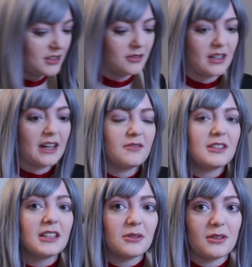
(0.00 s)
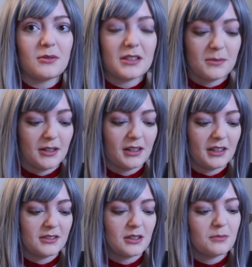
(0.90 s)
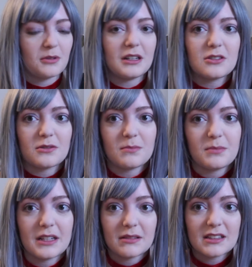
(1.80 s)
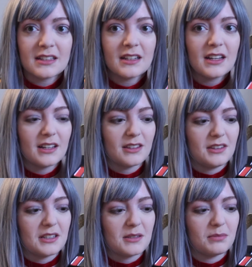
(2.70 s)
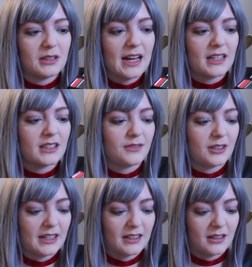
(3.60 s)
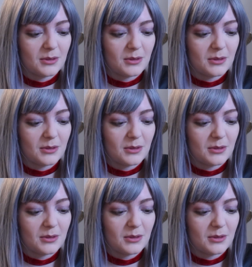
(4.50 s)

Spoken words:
to use, I really use it quite sparingly because it's pretty pigmented, this black at the very end.